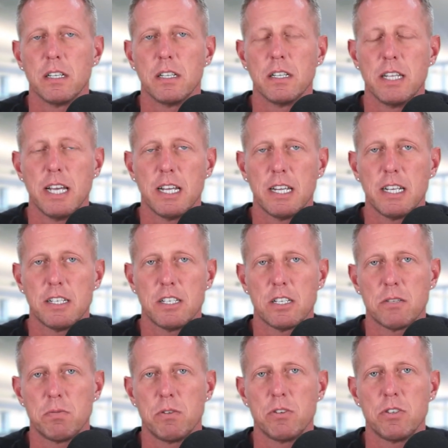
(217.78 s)
that gets
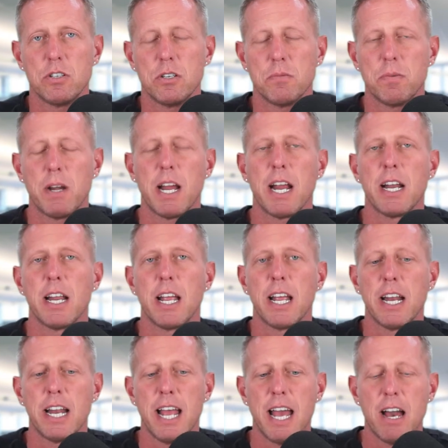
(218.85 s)
exposed to your brand
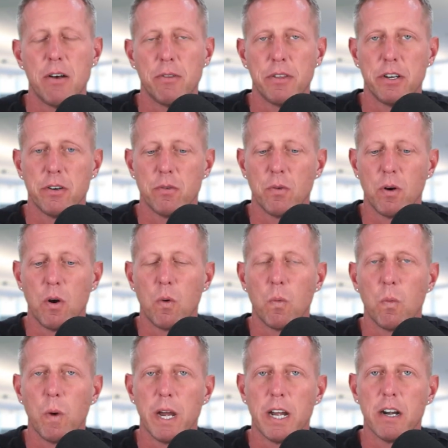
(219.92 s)
and how their
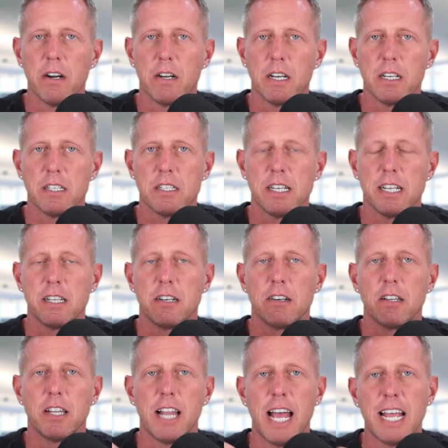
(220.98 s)
awareness and
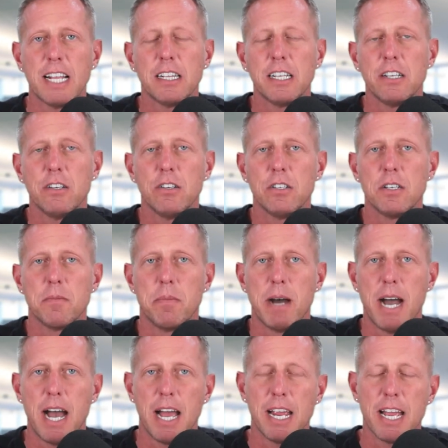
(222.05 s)
their likelihood to
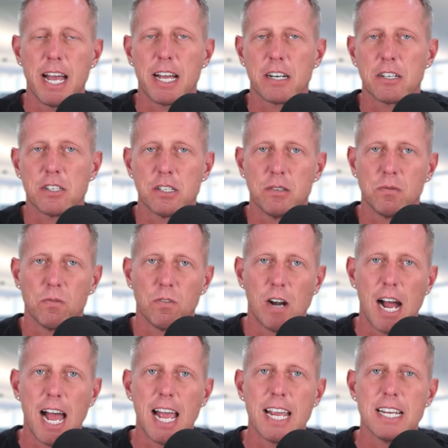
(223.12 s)
buy actually
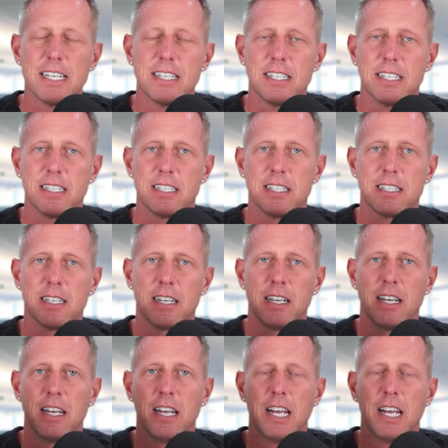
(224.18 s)
rises.